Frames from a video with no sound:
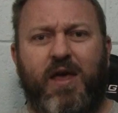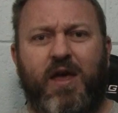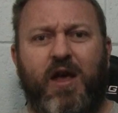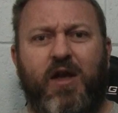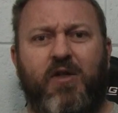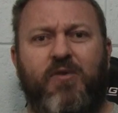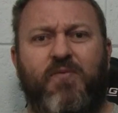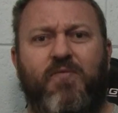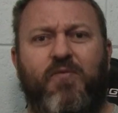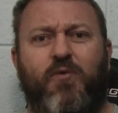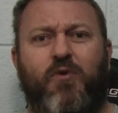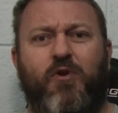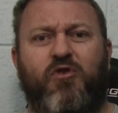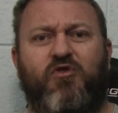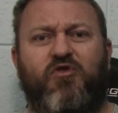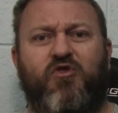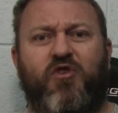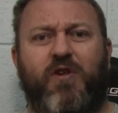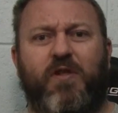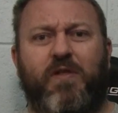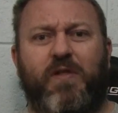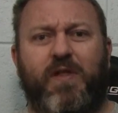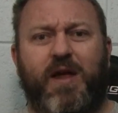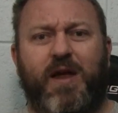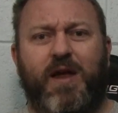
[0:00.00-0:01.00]

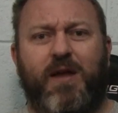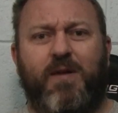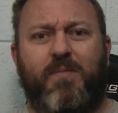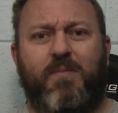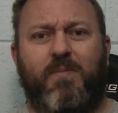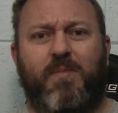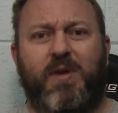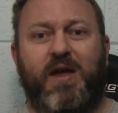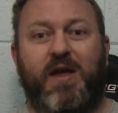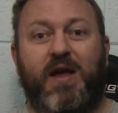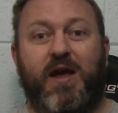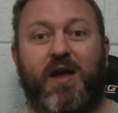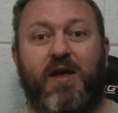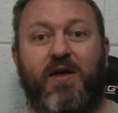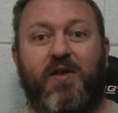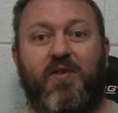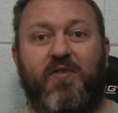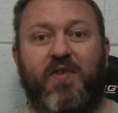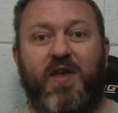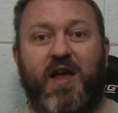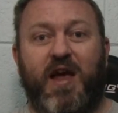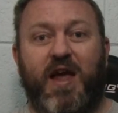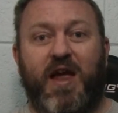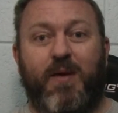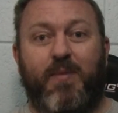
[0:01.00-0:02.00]
Unfortunately,
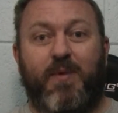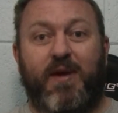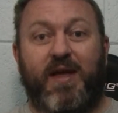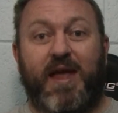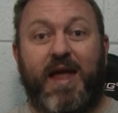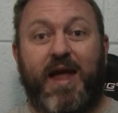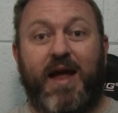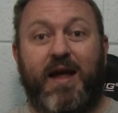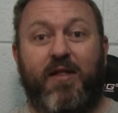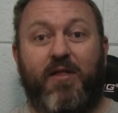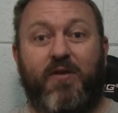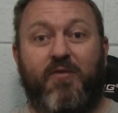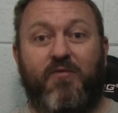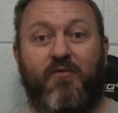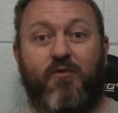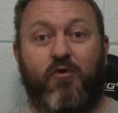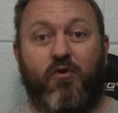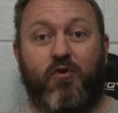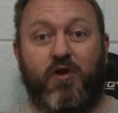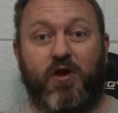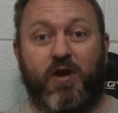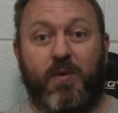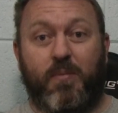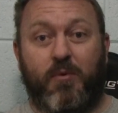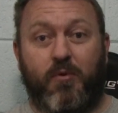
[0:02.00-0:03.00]
because I am a
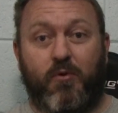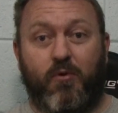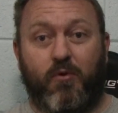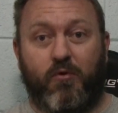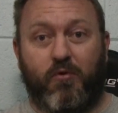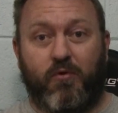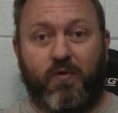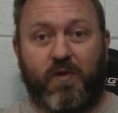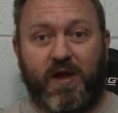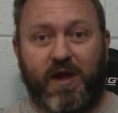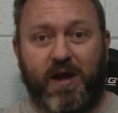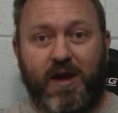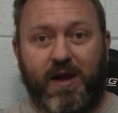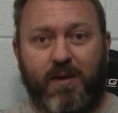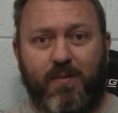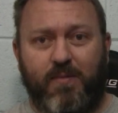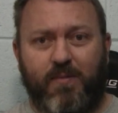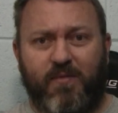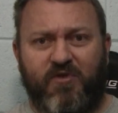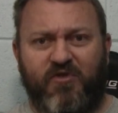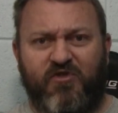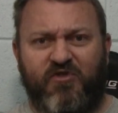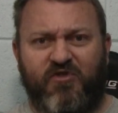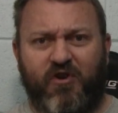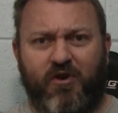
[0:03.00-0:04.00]
California parolee
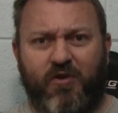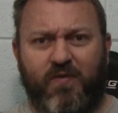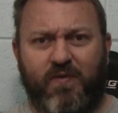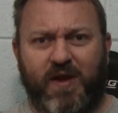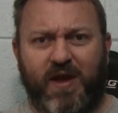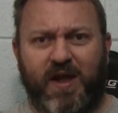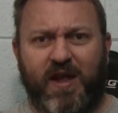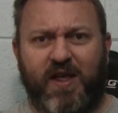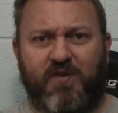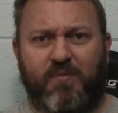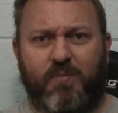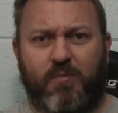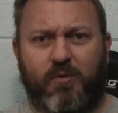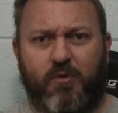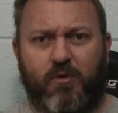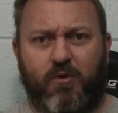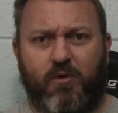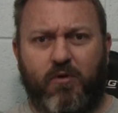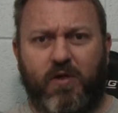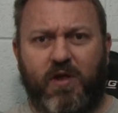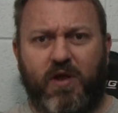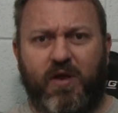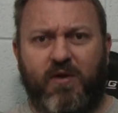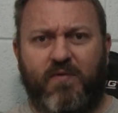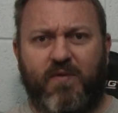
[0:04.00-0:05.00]
serving his
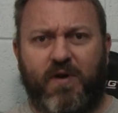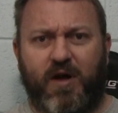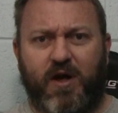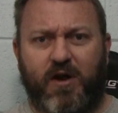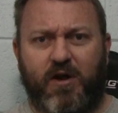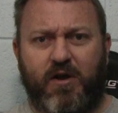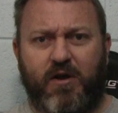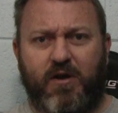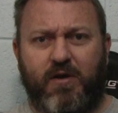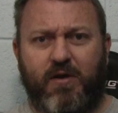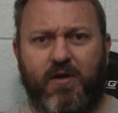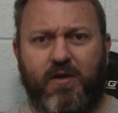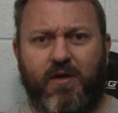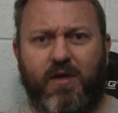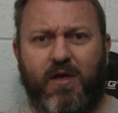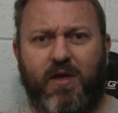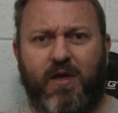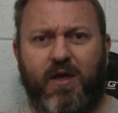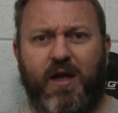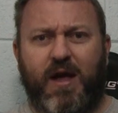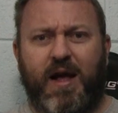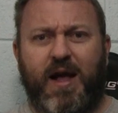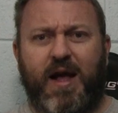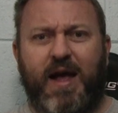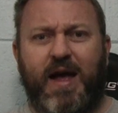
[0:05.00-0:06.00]
parole in Nevada,
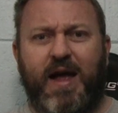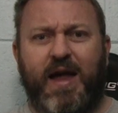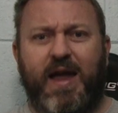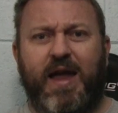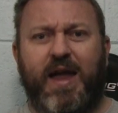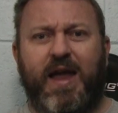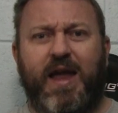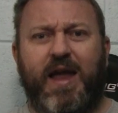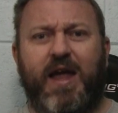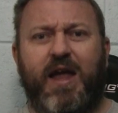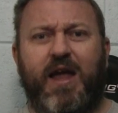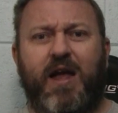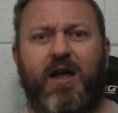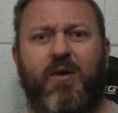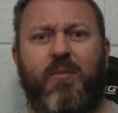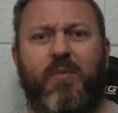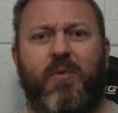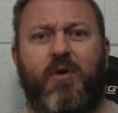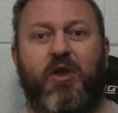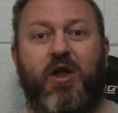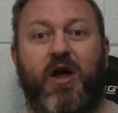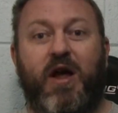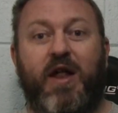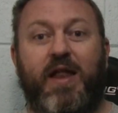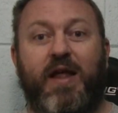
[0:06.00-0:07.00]
I
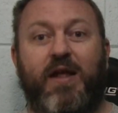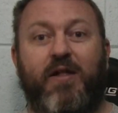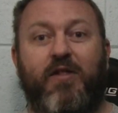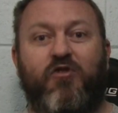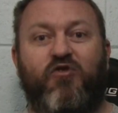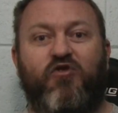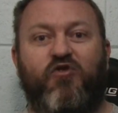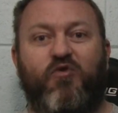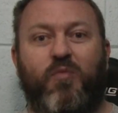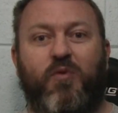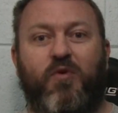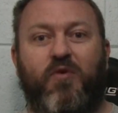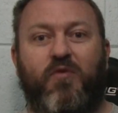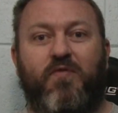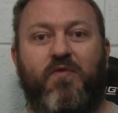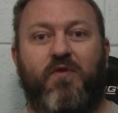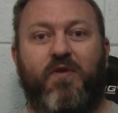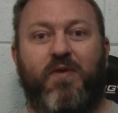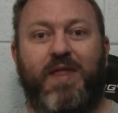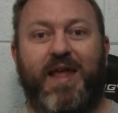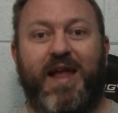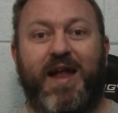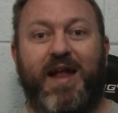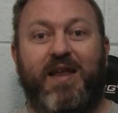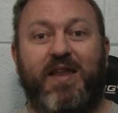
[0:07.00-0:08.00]
am not eligible
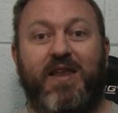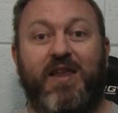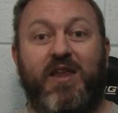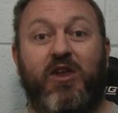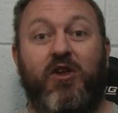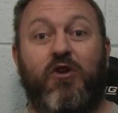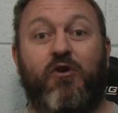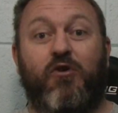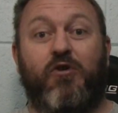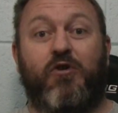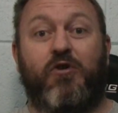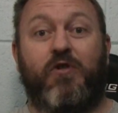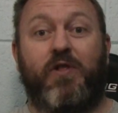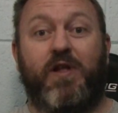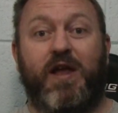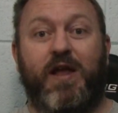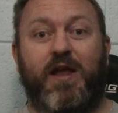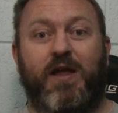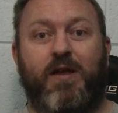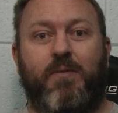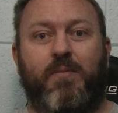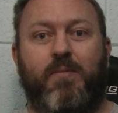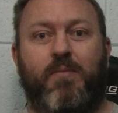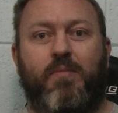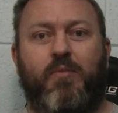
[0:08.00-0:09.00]
for that Year
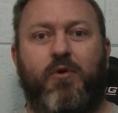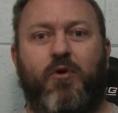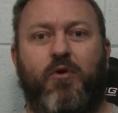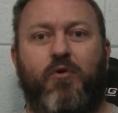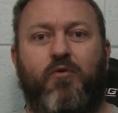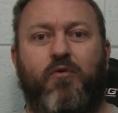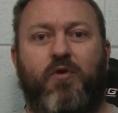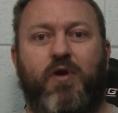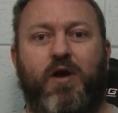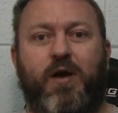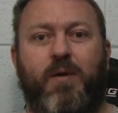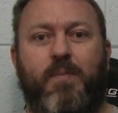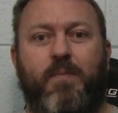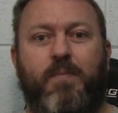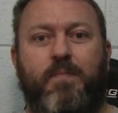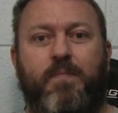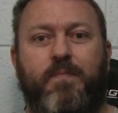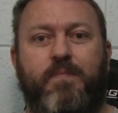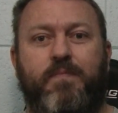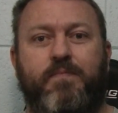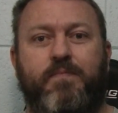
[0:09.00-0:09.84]
Clean program.